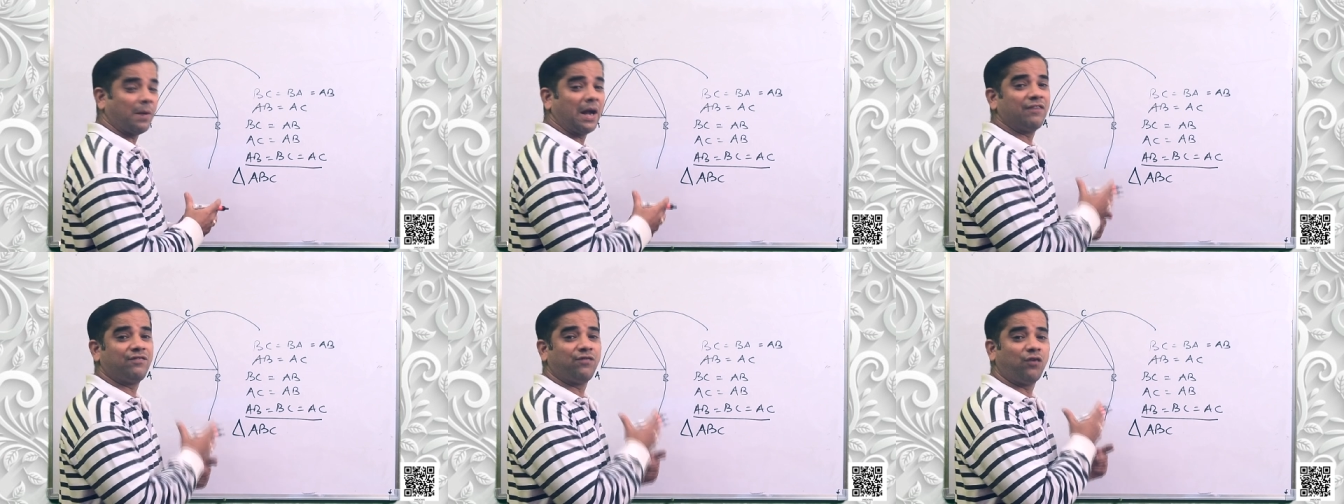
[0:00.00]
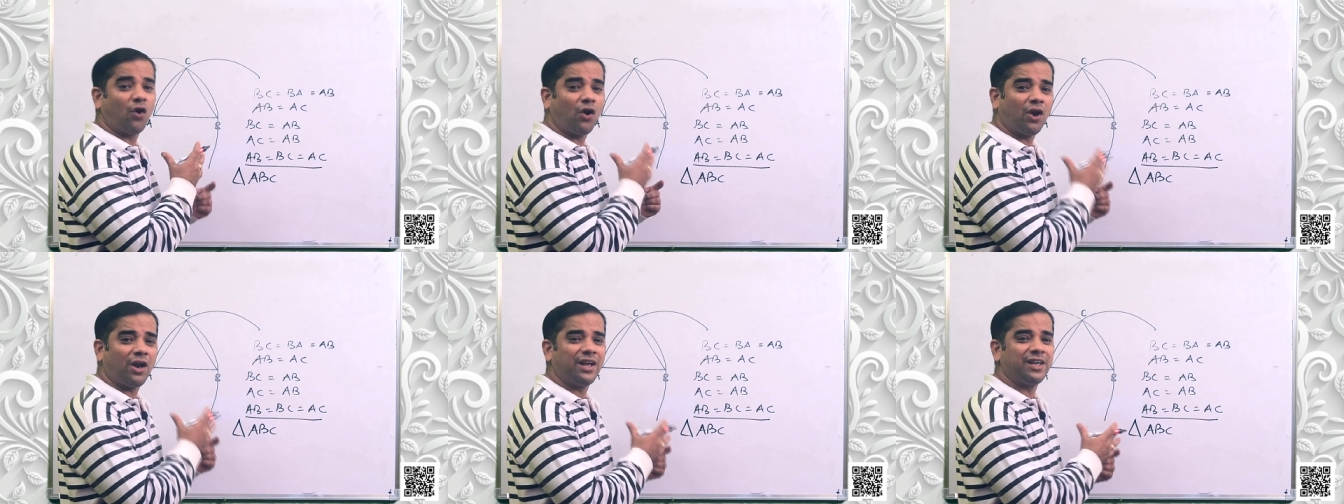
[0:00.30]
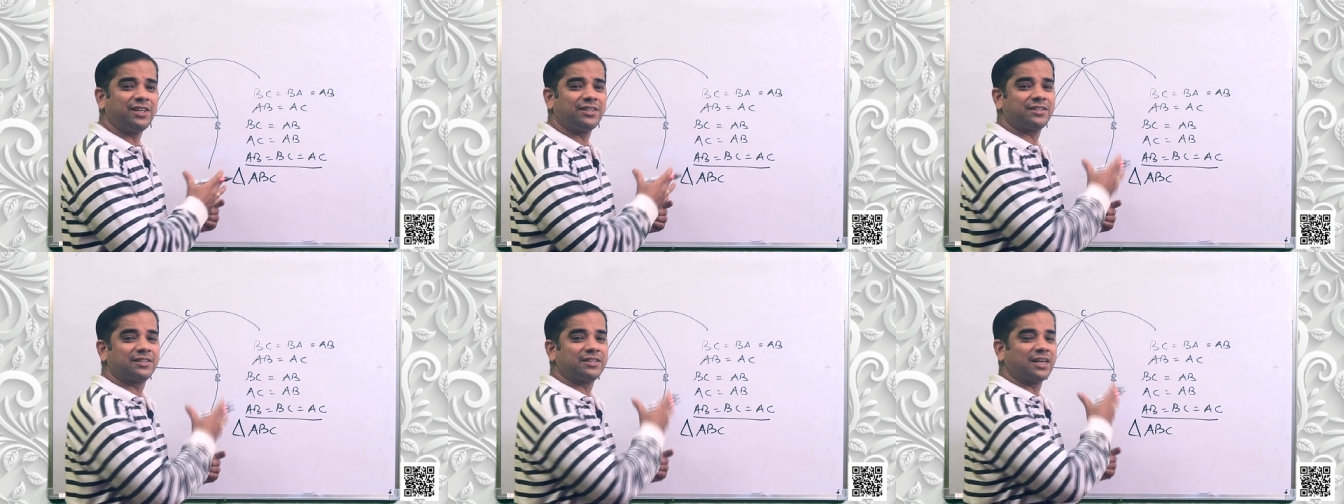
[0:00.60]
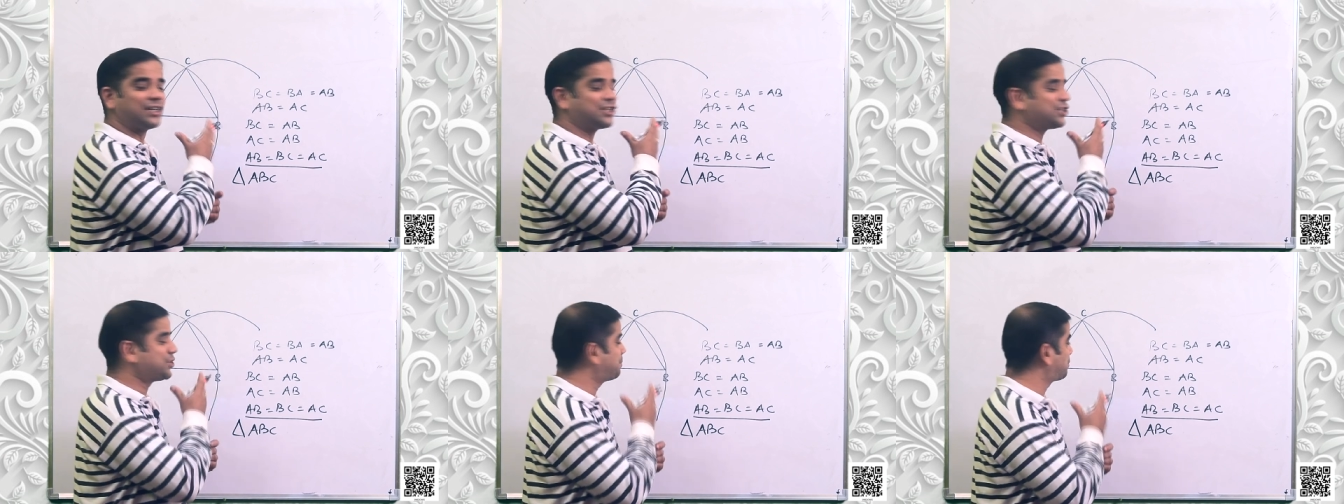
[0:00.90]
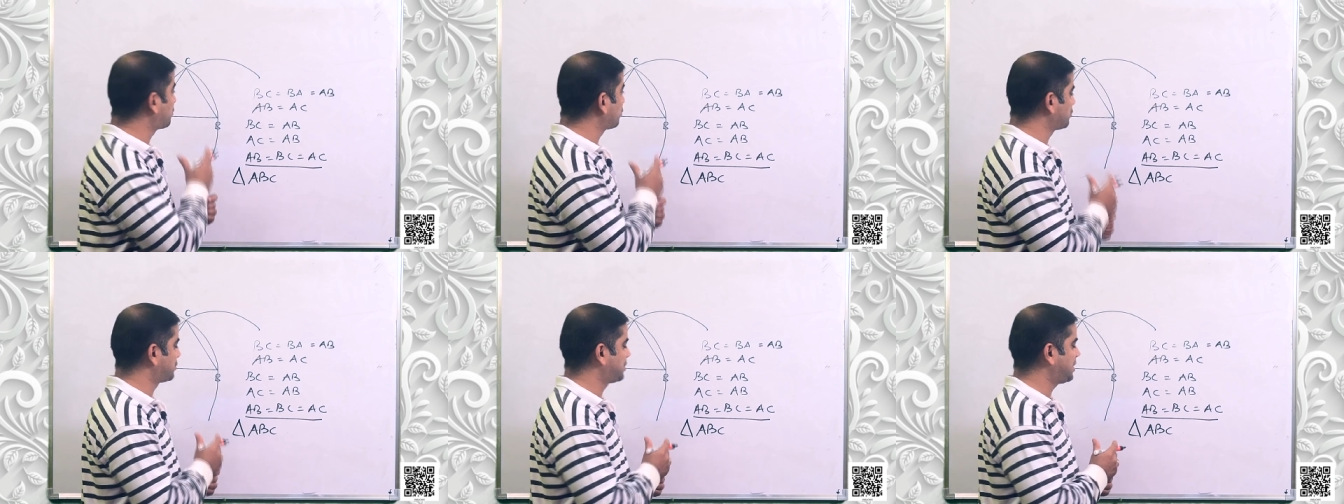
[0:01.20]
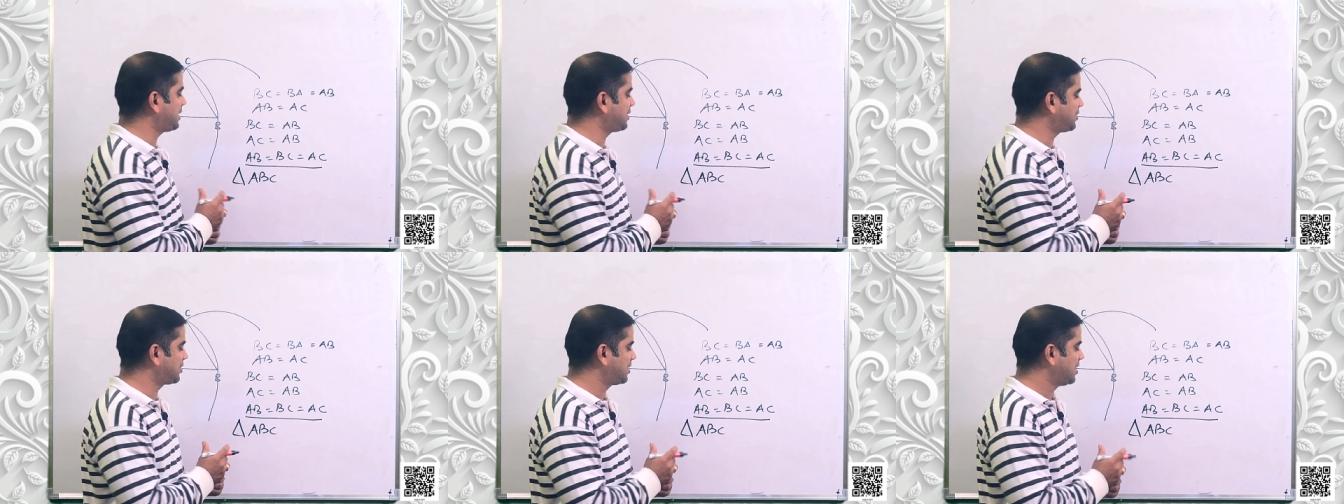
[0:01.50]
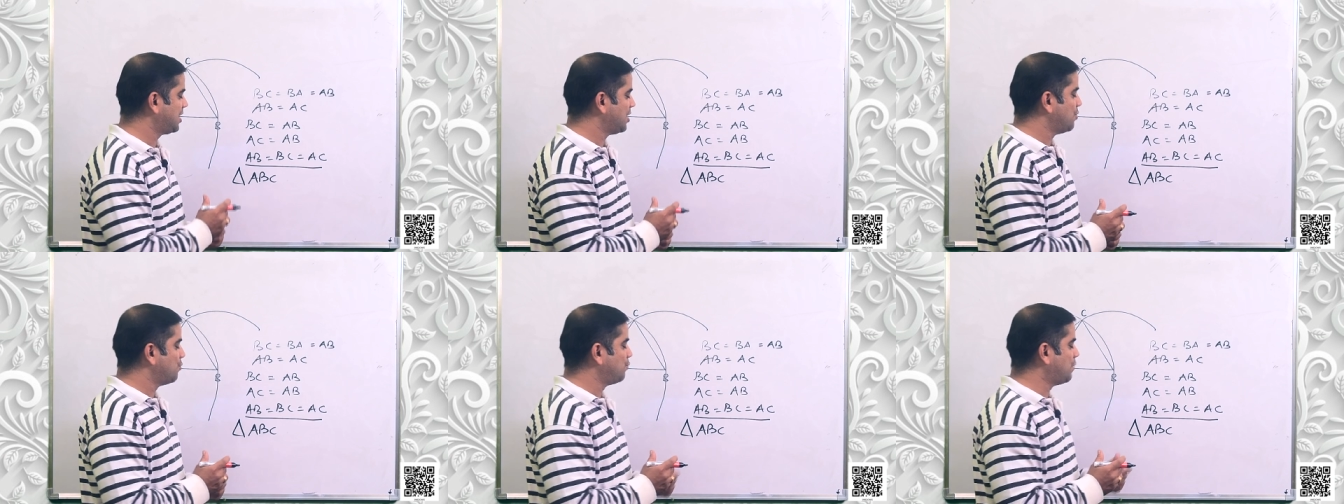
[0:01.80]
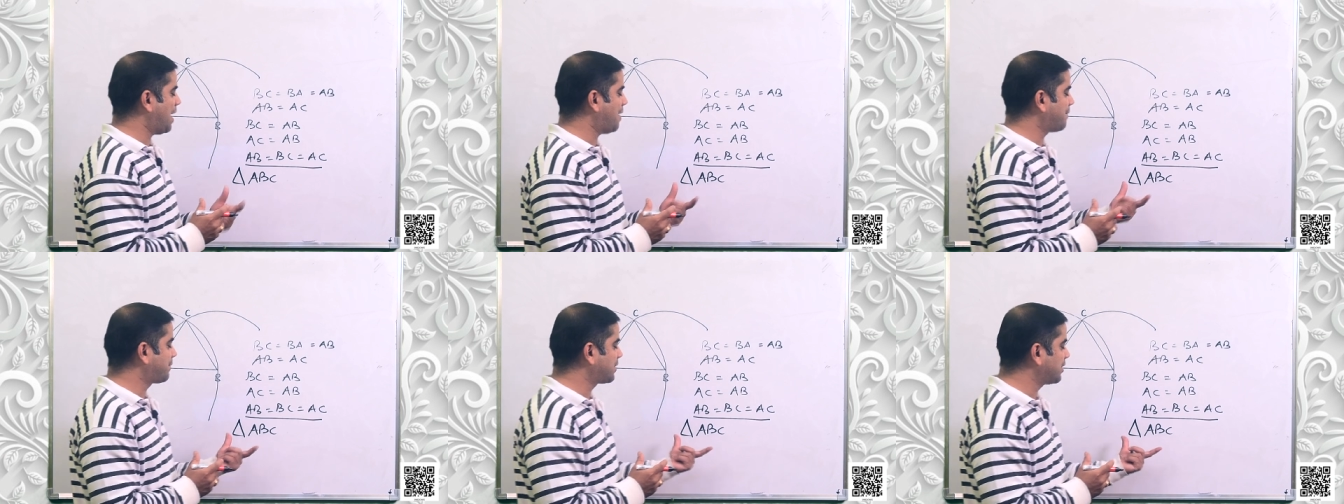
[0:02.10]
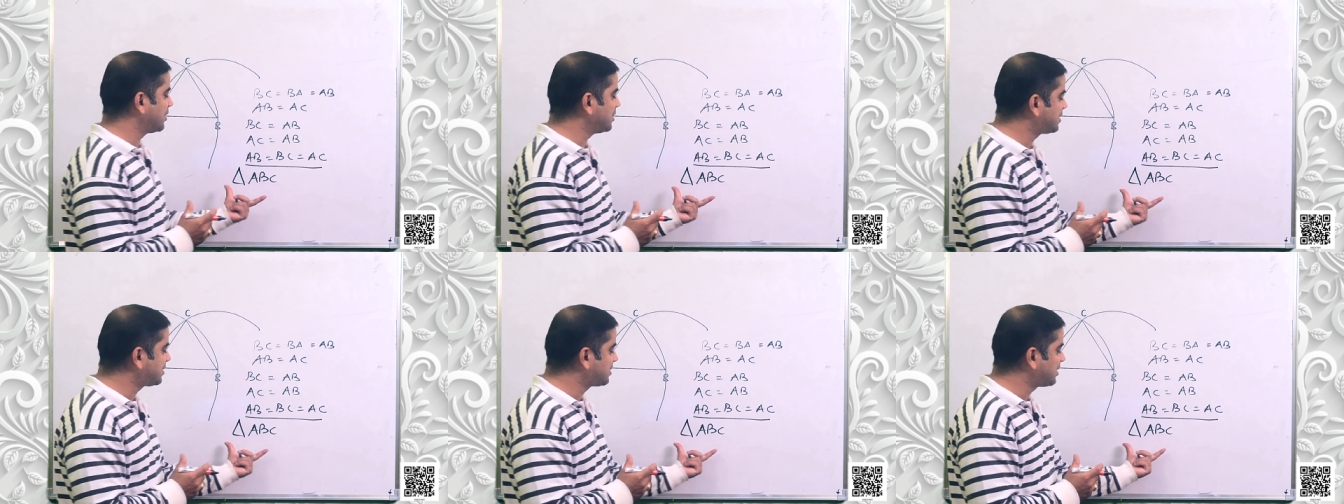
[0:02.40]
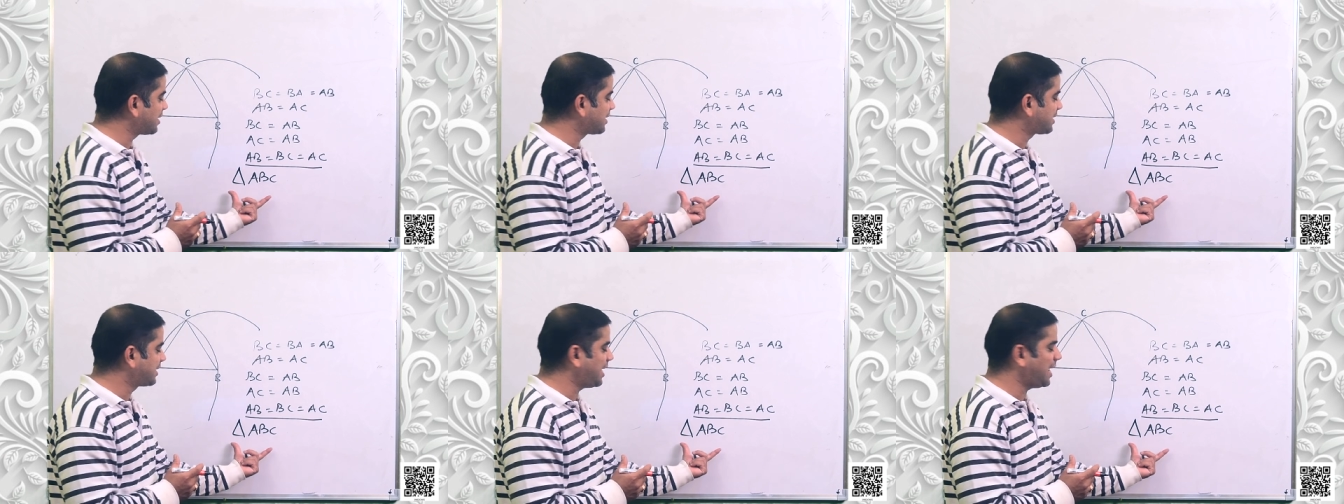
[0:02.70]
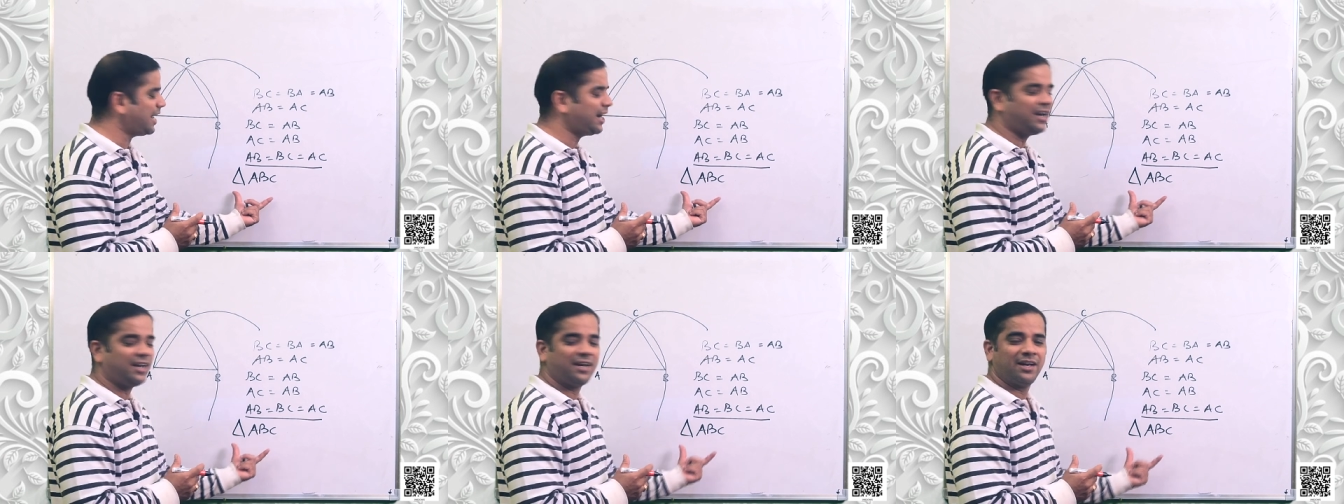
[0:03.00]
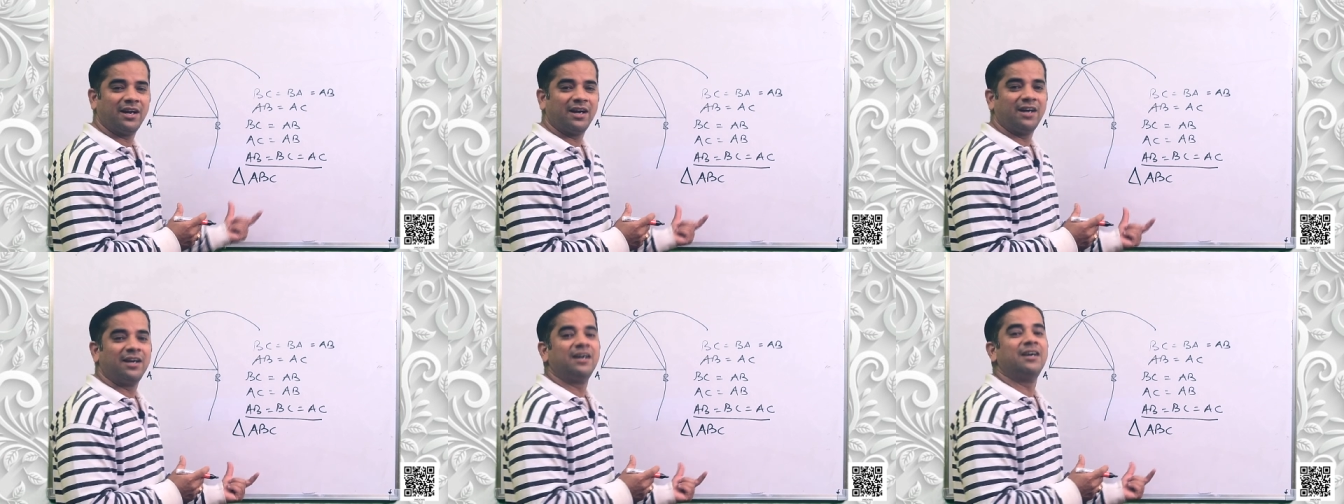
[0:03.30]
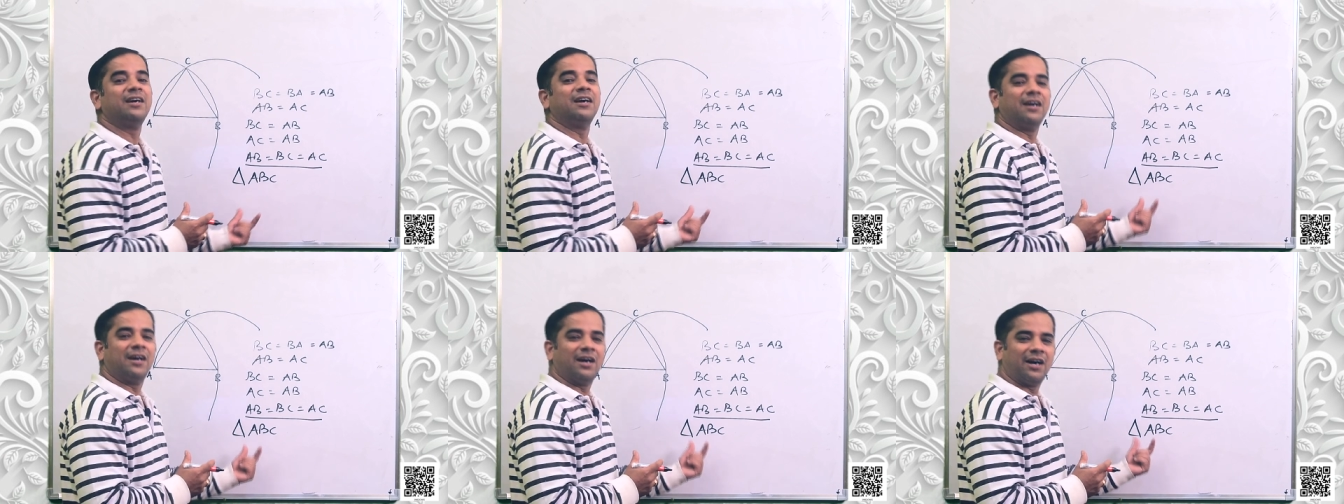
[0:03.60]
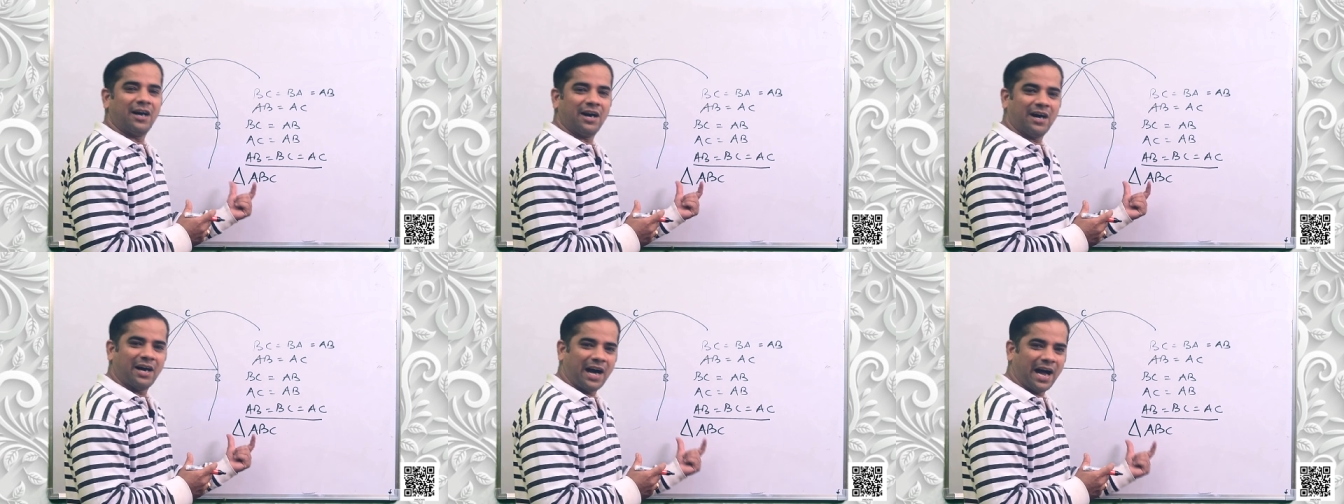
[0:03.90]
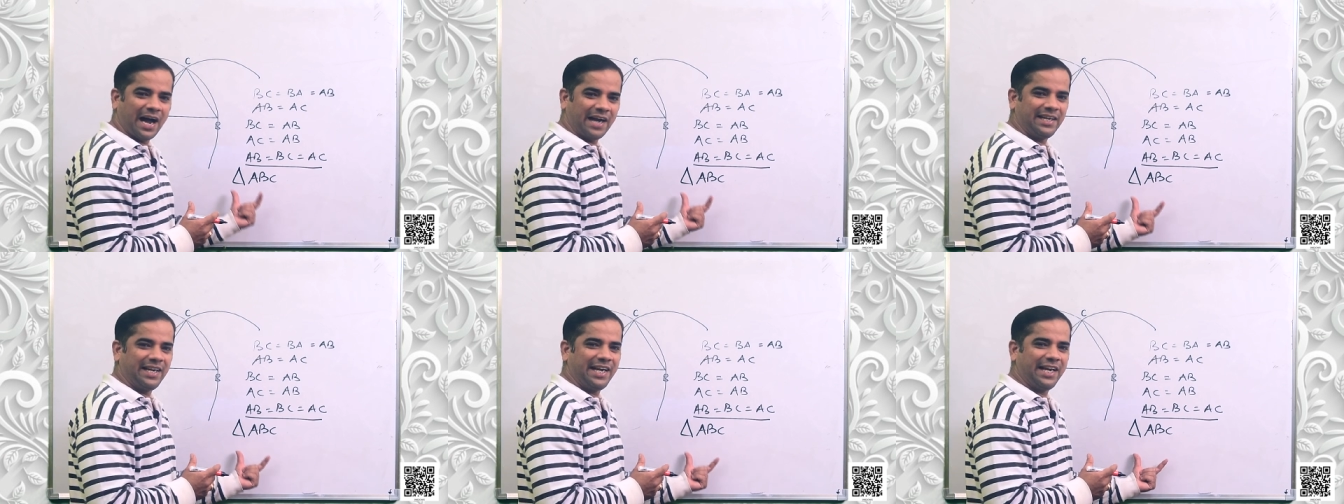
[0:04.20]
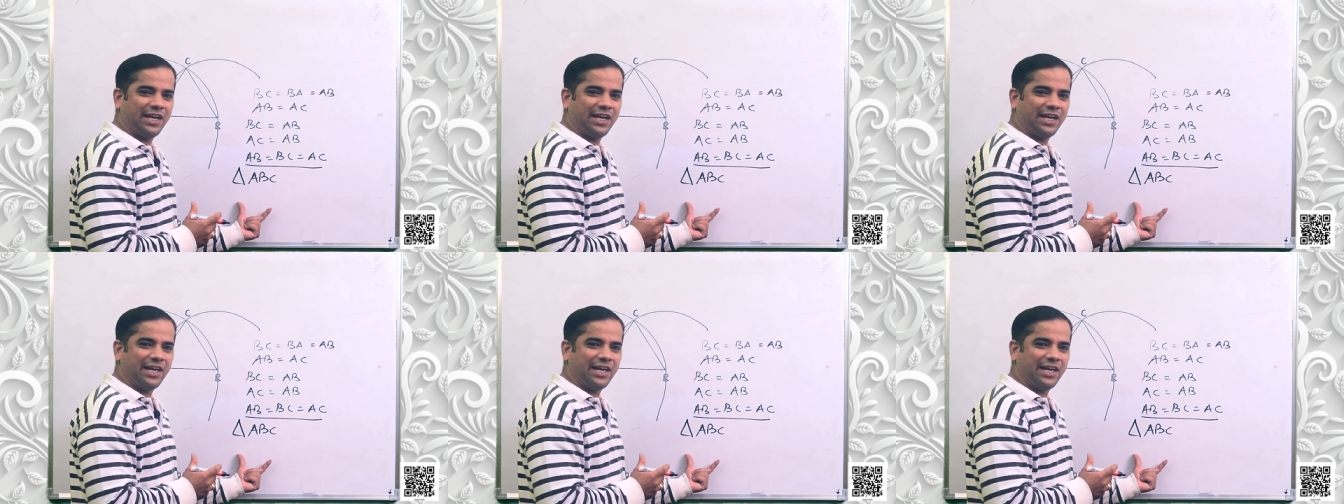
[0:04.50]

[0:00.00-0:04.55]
by following such process we have constructed an